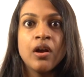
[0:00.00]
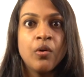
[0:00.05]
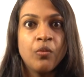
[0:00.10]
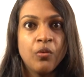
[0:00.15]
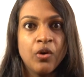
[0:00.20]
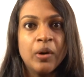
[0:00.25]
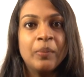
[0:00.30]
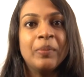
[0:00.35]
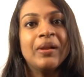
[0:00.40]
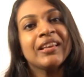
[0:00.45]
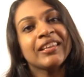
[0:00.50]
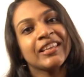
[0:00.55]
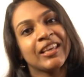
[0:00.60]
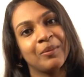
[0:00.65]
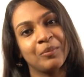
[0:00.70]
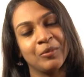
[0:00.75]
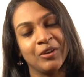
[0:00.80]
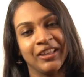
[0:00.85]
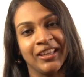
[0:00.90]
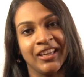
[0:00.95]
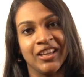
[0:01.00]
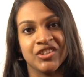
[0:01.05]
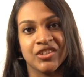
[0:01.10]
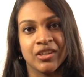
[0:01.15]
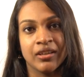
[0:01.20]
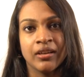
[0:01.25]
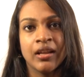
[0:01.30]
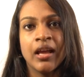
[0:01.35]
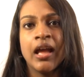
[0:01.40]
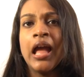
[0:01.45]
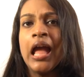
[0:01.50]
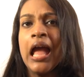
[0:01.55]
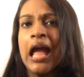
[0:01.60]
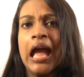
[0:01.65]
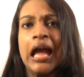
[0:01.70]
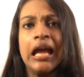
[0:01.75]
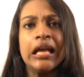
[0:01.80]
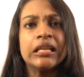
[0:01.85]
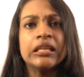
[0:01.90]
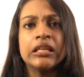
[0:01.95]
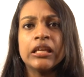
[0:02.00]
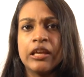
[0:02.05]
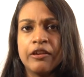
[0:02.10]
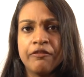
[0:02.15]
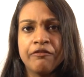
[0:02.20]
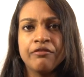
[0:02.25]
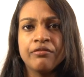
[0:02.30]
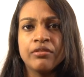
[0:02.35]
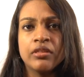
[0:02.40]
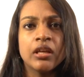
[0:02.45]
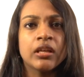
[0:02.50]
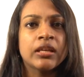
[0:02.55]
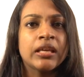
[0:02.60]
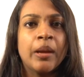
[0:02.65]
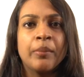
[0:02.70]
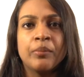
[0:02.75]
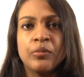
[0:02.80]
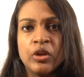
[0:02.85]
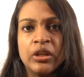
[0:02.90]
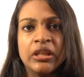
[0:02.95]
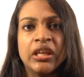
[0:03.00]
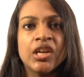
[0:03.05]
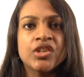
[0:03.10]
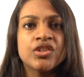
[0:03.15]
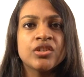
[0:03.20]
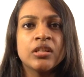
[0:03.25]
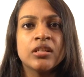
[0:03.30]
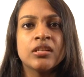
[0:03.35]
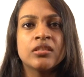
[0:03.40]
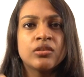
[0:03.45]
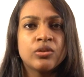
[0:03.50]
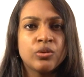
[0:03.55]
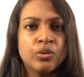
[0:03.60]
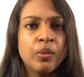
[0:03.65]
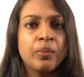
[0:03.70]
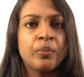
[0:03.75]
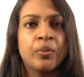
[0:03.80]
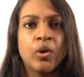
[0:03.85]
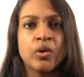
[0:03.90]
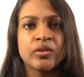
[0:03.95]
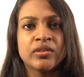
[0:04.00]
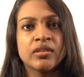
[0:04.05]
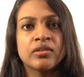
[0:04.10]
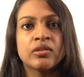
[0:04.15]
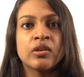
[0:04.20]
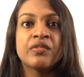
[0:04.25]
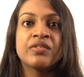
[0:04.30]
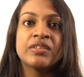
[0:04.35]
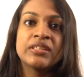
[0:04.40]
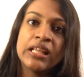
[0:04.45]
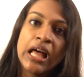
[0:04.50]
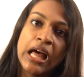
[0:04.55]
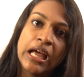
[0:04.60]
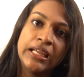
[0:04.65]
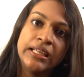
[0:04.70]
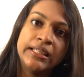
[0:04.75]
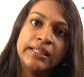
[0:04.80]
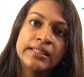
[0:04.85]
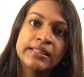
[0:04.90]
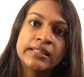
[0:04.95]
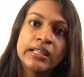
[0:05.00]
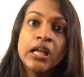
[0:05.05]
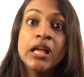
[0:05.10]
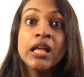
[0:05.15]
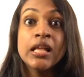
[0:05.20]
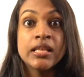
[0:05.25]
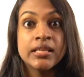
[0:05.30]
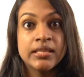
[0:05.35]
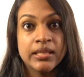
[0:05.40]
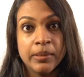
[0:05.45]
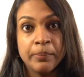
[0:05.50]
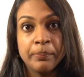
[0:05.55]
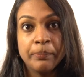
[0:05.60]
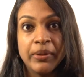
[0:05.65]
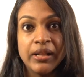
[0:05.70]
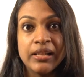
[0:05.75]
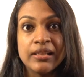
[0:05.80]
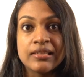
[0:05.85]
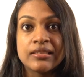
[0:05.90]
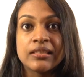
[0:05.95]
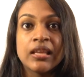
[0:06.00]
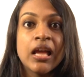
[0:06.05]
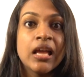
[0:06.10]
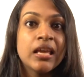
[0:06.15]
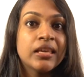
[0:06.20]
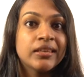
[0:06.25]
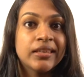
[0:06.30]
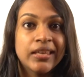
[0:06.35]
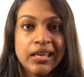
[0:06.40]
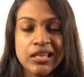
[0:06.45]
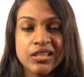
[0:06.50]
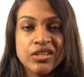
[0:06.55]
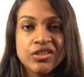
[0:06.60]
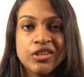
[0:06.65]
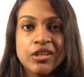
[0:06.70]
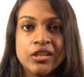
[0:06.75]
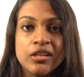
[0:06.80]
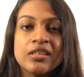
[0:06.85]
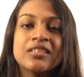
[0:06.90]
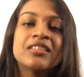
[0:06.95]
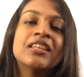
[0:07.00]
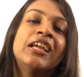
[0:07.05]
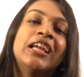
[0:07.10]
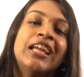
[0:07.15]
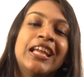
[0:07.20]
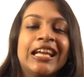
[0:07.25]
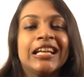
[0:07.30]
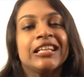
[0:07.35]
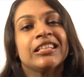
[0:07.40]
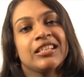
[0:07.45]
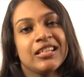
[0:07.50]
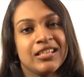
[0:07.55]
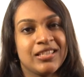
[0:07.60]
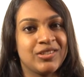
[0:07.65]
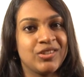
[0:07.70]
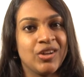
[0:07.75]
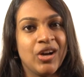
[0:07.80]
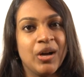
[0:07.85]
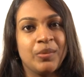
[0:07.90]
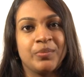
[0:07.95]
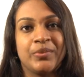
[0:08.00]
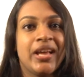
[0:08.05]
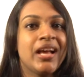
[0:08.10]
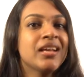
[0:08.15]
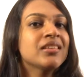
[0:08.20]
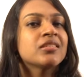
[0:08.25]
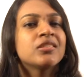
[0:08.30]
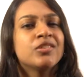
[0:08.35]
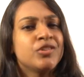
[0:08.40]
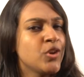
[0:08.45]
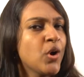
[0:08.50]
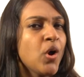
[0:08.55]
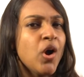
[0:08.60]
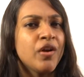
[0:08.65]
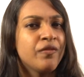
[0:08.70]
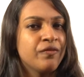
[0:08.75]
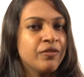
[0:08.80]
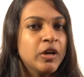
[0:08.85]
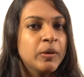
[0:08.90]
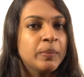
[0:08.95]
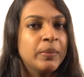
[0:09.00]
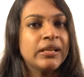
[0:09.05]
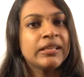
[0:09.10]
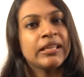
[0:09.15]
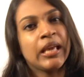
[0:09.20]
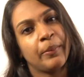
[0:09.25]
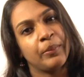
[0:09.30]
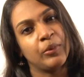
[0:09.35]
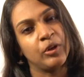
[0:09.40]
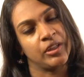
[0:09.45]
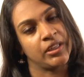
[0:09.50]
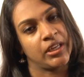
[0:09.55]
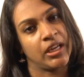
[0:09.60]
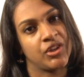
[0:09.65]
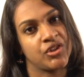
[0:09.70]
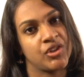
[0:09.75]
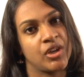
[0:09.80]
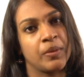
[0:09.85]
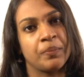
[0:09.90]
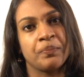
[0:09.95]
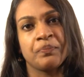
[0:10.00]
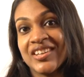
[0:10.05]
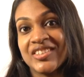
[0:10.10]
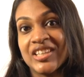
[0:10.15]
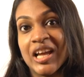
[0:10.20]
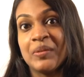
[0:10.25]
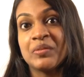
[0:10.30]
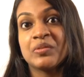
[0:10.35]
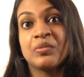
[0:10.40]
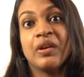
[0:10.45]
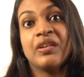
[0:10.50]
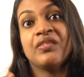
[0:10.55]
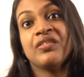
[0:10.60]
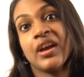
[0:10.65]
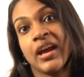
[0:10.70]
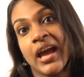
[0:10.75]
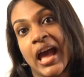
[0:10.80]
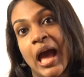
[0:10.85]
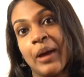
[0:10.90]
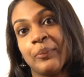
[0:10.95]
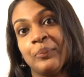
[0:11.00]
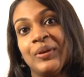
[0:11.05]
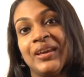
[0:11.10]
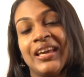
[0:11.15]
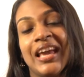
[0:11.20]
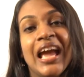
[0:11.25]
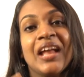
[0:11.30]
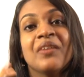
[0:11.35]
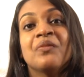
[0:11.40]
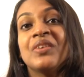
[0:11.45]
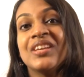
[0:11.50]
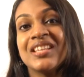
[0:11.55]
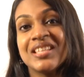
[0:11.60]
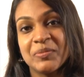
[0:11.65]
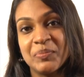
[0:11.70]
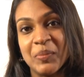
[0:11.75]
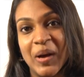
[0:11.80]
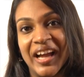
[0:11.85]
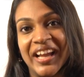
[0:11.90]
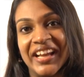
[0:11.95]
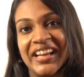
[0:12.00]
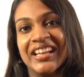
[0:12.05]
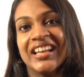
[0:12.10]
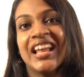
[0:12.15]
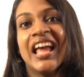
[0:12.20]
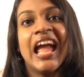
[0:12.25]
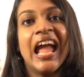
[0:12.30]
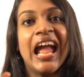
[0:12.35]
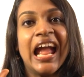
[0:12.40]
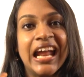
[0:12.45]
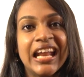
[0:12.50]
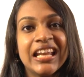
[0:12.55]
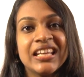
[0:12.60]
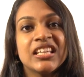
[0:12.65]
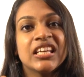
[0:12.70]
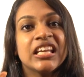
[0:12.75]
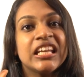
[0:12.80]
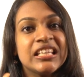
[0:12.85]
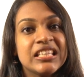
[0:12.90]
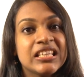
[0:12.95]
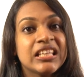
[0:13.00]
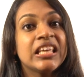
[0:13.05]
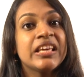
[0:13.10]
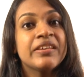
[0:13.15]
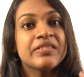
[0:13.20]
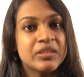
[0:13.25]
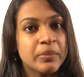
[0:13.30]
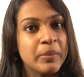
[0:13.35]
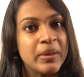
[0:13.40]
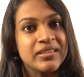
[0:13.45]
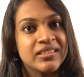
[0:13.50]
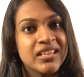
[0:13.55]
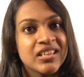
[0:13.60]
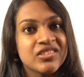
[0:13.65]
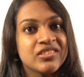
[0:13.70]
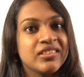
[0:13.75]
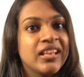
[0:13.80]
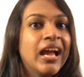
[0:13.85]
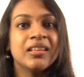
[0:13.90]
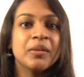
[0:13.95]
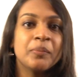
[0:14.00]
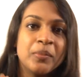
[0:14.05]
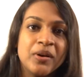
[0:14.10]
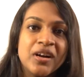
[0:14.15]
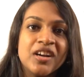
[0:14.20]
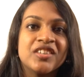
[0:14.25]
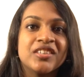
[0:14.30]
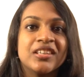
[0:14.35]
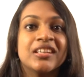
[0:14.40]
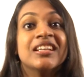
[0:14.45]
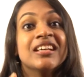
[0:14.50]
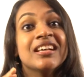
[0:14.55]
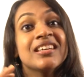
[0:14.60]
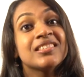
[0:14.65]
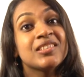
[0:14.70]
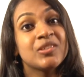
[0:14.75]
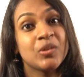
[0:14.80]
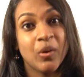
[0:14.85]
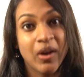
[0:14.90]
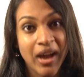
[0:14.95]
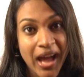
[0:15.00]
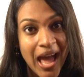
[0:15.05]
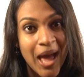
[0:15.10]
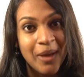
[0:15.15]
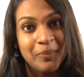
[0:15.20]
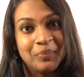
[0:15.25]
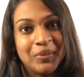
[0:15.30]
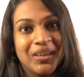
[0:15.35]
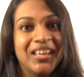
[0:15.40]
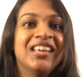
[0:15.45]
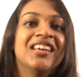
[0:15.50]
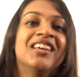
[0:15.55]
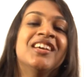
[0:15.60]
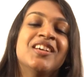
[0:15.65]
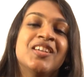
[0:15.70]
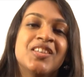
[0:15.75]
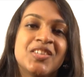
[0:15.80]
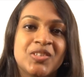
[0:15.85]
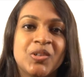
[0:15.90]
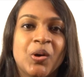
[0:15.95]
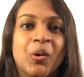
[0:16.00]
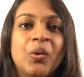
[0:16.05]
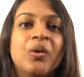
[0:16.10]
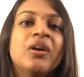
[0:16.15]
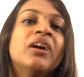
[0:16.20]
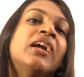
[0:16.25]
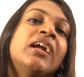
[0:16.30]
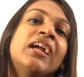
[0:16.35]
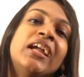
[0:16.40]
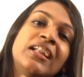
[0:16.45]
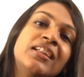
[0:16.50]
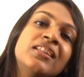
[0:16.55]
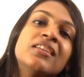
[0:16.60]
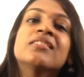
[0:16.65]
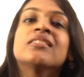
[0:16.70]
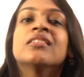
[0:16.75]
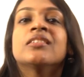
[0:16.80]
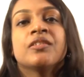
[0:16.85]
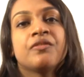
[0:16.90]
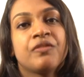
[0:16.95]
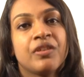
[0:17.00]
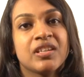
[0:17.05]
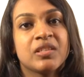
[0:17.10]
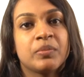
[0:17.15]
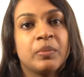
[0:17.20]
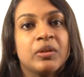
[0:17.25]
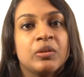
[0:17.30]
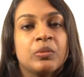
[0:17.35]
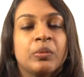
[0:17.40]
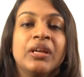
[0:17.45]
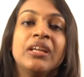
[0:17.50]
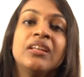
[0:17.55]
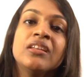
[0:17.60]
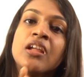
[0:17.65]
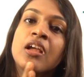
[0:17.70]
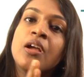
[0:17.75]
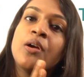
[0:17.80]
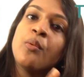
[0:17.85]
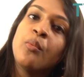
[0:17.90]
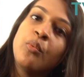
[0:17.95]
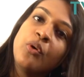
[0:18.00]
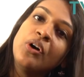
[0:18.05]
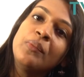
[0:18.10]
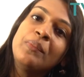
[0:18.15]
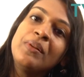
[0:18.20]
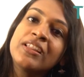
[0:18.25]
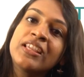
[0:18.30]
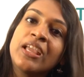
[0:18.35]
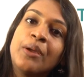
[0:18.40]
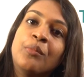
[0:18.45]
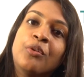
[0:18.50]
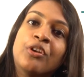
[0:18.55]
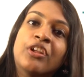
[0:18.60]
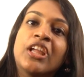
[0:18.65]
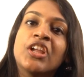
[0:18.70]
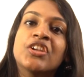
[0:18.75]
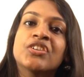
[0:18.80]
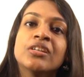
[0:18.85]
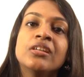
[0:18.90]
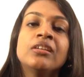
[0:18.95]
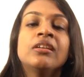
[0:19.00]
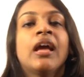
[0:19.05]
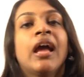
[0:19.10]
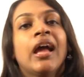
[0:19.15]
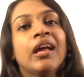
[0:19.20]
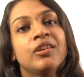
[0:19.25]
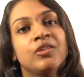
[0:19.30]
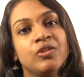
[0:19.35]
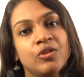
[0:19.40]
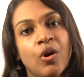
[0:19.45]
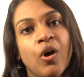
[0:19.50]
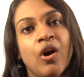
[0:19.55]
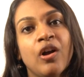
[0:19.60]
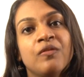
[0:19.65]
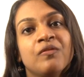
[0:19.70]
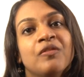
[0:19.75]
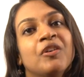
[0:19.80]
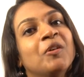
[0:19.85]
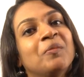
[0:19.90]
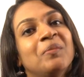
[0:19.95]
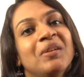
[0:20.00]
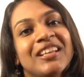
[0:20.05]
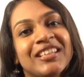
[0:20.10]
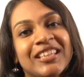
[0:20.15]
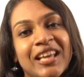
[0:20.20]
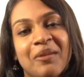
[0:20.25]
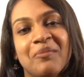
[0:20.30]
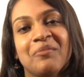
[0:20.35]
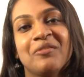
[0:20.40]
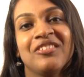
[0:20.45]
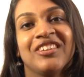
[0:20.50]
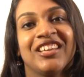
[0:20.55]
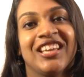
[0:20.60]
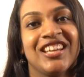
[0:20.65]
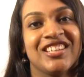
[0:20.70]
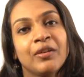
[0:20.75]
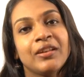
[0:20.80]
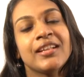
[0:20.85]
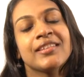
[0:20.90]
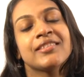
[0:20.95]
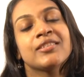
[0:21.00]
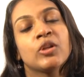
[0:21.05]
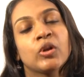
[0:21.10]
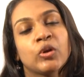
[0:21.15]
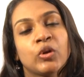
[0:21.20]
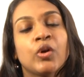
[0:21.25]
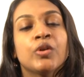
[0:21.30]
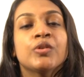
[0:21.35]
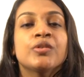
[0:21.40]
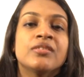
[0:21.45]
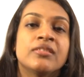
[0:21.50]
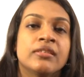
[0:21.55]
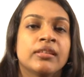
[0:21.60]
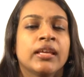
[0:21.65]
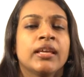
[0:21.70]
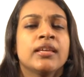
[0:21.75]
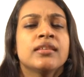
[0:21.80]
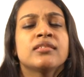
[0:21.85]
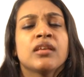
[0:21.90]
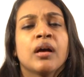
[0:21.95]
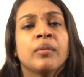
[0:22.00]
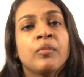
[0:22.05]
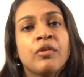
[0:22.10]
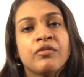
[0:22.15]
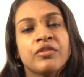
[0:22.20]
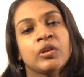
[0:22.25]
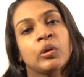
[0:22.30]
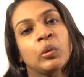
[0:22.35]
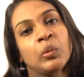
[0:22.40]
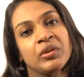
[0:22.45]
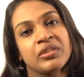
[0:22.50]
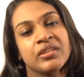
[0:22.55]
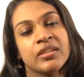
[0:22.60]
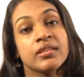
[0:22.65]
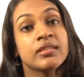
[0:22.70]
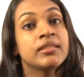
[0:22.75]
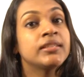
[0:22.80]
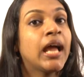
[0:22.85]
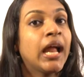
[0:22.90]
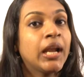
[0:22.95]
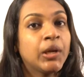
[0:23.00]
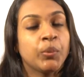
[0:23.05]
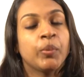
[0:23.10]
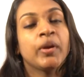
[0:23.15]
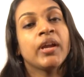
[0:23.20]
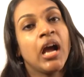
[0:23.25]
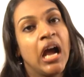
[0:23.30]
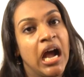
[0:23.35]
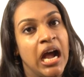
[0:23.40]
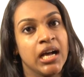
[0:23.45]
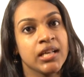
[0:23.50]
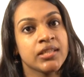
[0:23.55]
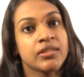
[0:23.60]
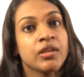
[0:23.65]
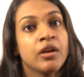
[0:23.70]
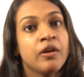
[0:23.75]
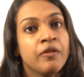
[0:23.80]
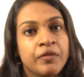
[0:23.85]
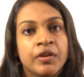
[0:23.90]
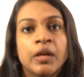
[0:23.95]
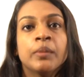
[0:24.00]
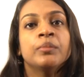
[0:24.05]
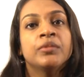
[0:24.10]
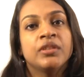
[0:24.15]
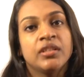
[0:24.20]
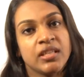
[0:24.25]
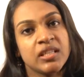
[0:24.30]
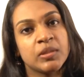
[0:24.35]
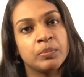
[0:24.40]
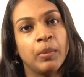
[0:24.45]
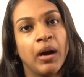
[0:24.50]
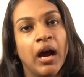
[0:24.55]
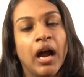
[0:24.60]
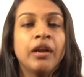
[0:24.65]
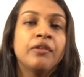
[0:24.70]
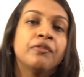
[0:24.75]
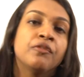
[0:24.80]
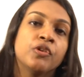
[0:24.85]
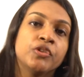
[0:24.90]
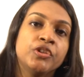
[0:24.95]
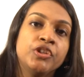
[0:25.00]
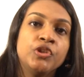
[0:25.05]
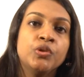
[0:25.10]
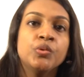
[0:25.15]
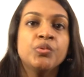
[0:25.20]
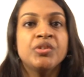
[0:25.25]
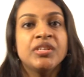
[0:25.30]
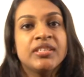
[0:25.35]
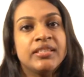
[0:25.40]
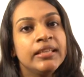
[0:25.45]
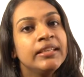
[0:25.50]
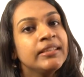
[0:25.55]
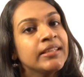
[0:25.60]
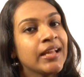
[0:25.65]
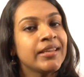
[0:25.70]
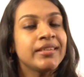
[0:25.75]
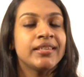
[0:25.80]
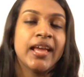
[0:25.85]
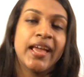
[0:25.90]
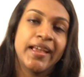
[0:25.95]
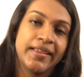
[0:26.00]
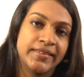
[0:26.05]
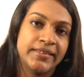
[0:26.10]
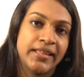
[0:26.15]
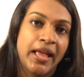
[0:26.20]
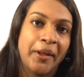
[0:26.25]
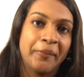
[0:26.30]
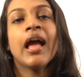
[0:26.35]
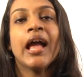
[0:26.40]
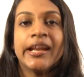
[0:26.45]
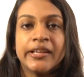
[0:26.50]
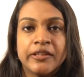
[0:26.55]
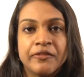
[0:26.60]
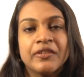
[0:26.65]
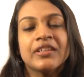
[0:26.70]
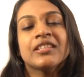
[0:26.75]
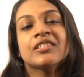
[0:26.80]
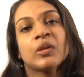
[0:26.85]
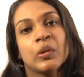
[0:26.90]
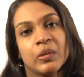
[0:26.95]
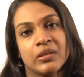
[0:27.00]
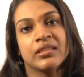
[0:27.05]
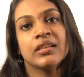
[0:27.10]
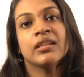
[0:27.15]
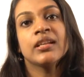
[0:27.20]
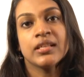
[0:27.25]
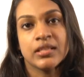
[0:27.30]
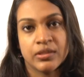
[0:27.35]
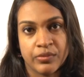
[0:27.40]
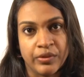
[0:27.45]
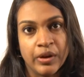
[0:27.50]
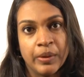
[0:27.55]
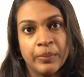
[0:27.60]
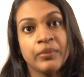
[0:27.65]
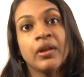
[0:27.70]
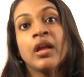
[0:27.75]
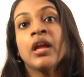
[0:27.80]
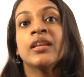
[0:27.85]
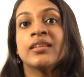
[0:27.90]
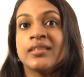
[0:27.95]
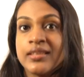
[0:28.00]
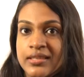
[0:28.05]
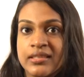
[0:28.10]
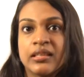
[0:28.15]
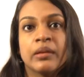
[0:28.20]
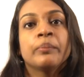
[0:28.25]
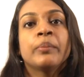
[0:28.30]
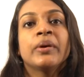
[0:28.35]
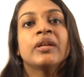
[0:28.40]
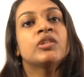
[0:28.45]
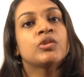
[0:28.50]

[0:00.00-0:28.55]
Verbal communication. And if the communication is through a process of signs, symbols, gestures, it is termed as non-verbal communication. At times when we are happy and we smile and it gives a message that the person is so happy. So it is a difference between verbal communication and non-verbal communication. Let's look on to see some of the questions that were asked from this part for the UGC Net exam. And the first question is from December